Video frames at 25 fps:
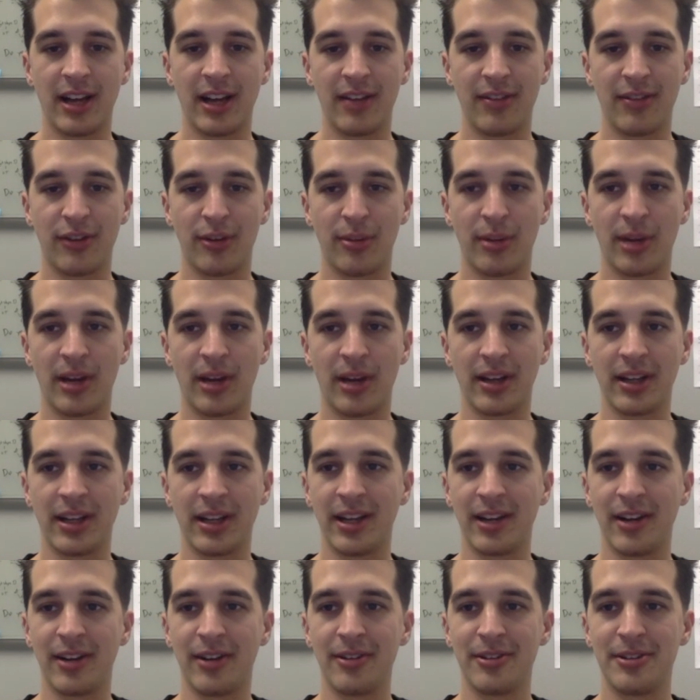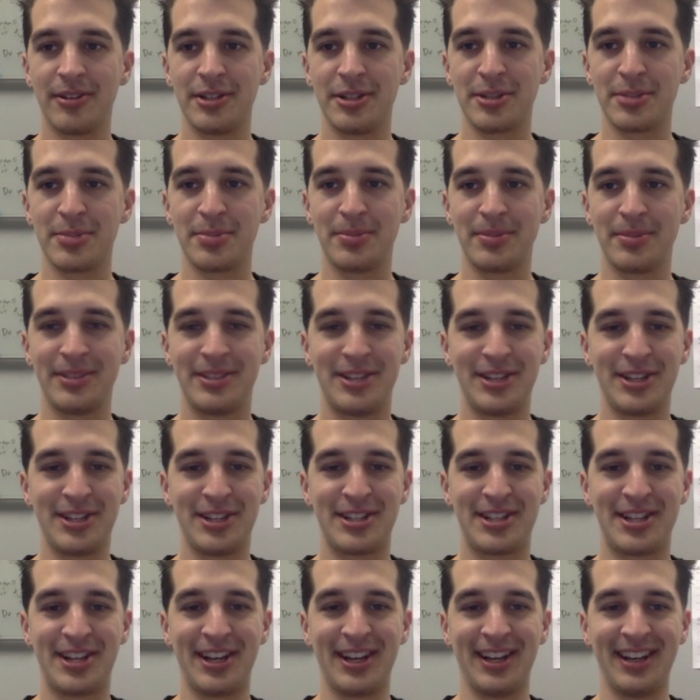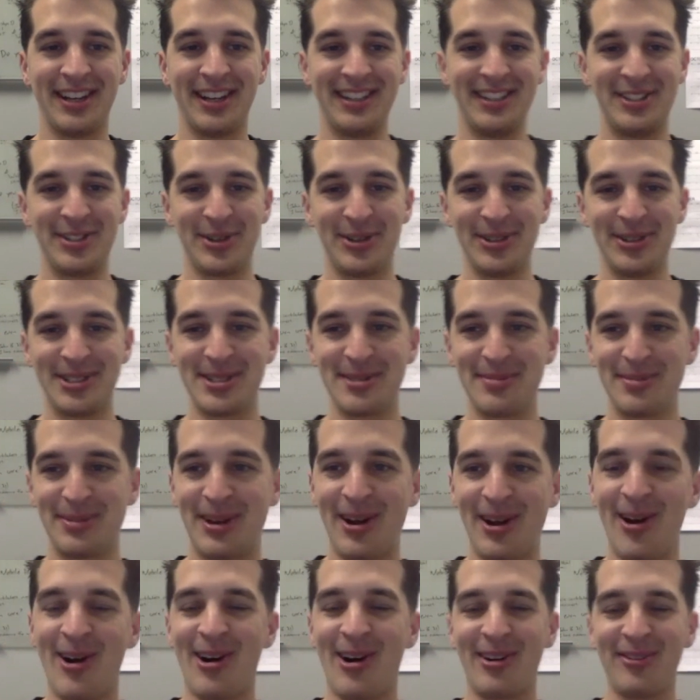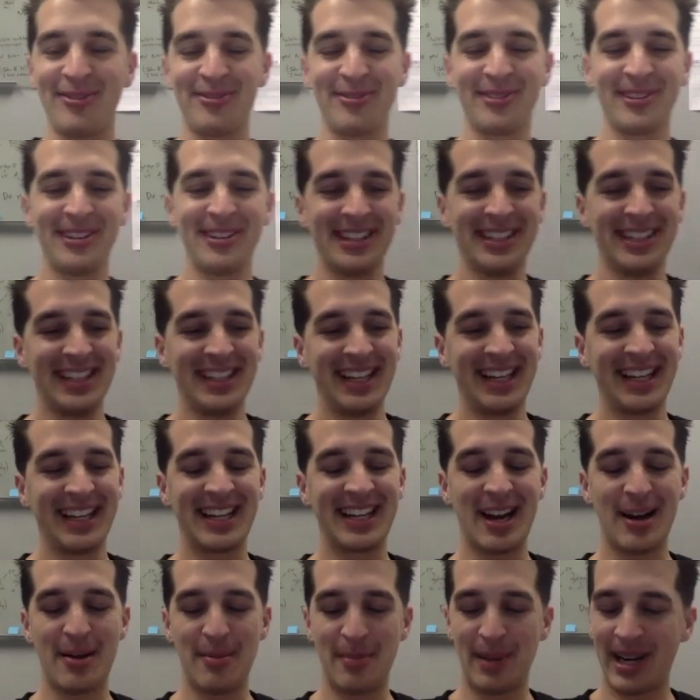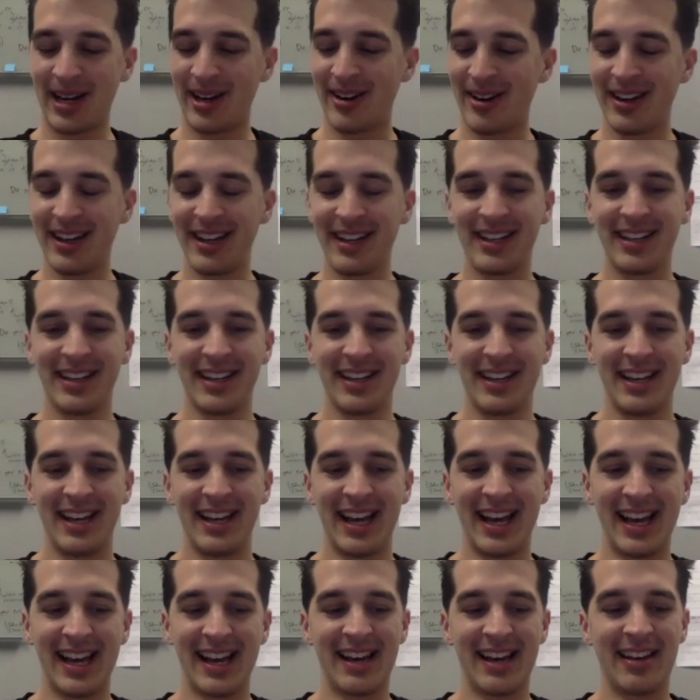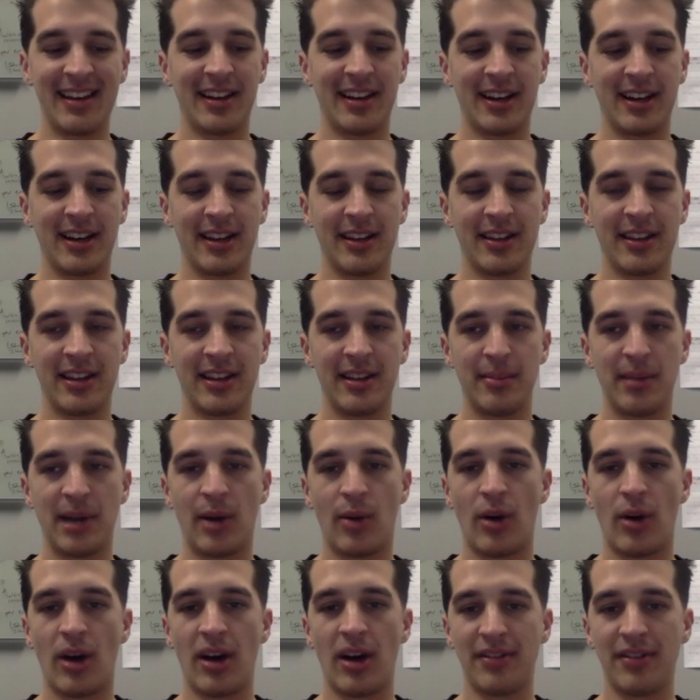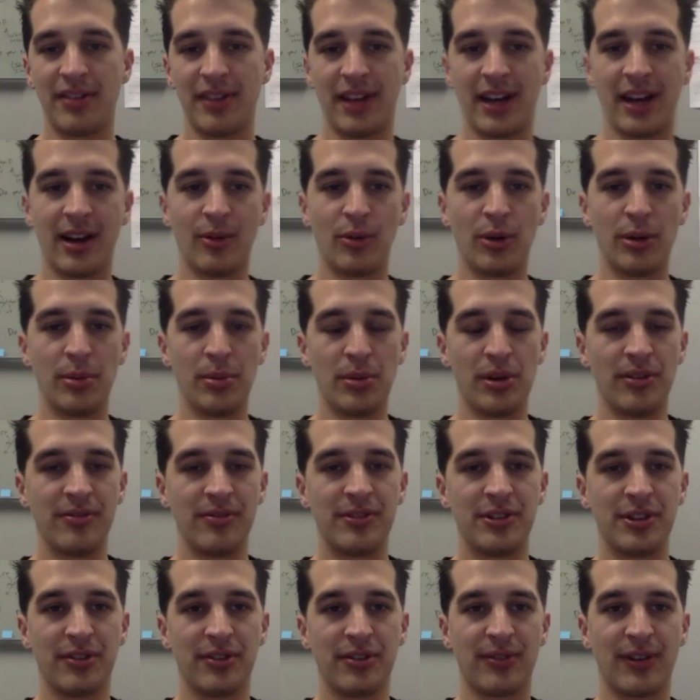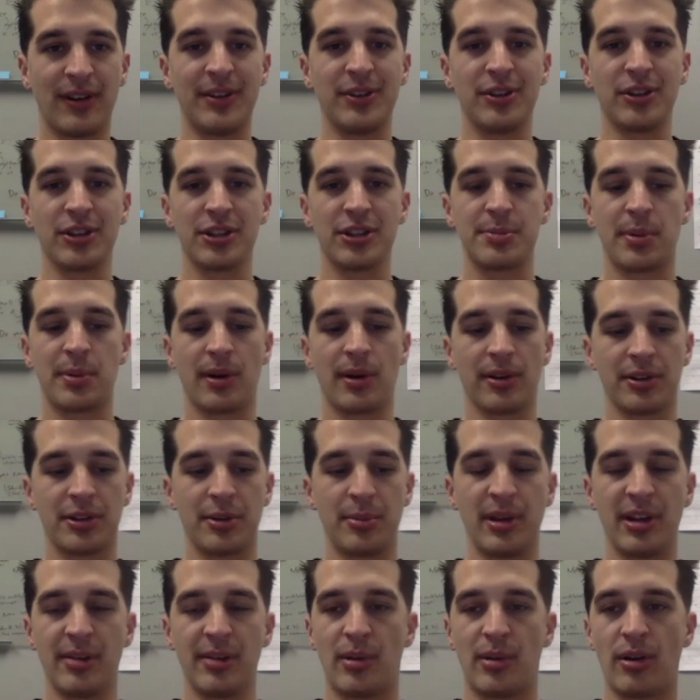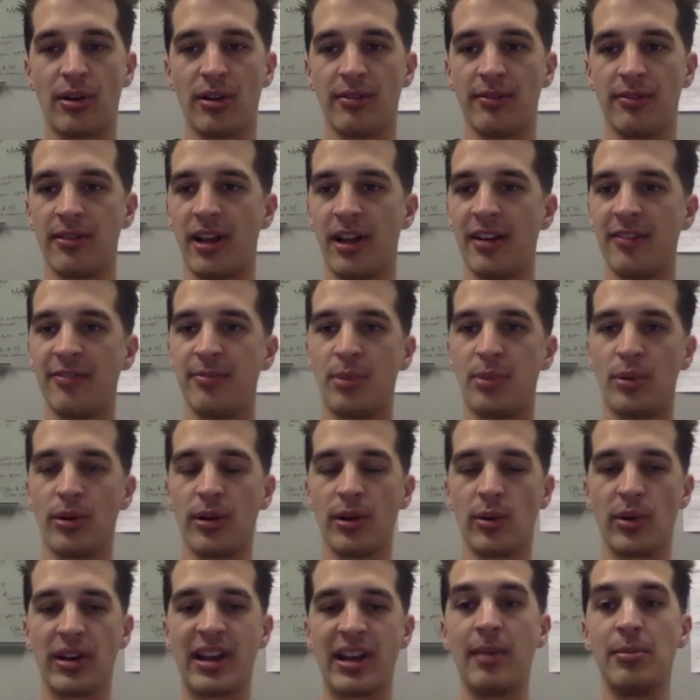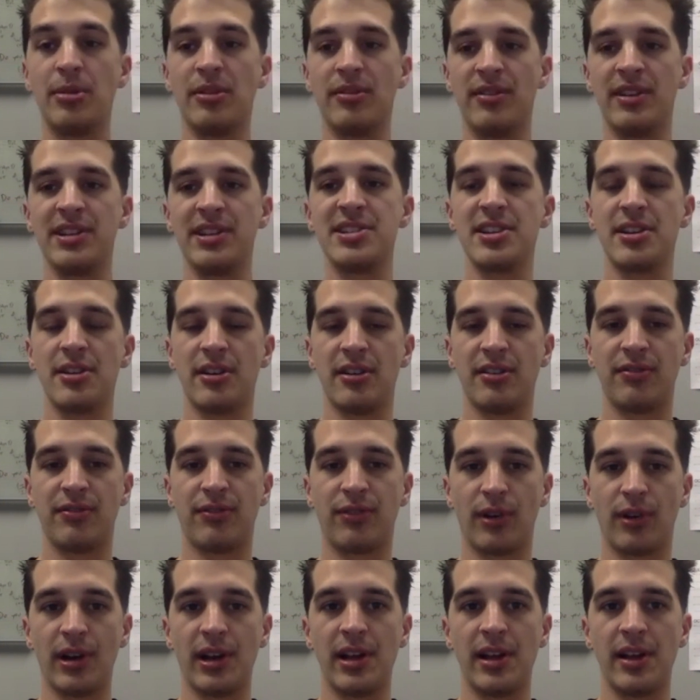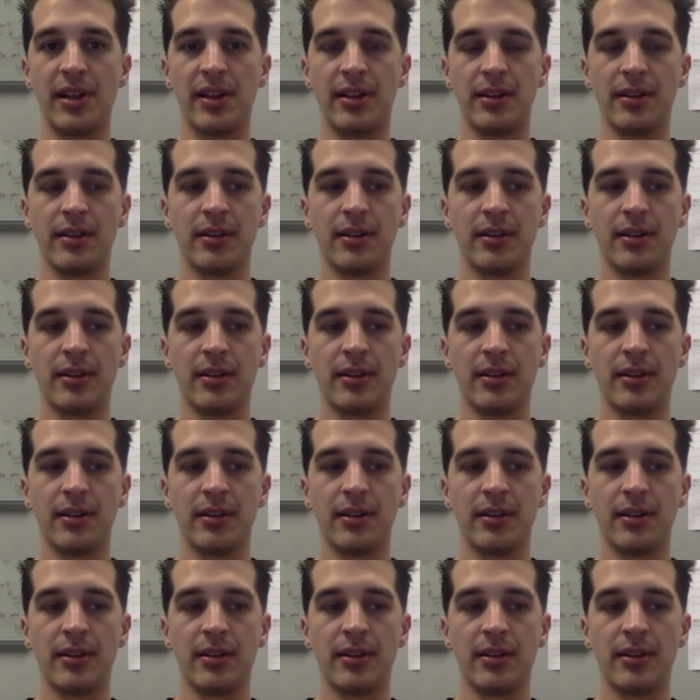for about a year just to enjoy some golf, and got married. And then my wife and I, we moved to Fredericksburg to be a part of LifePoint. We came to visit a friend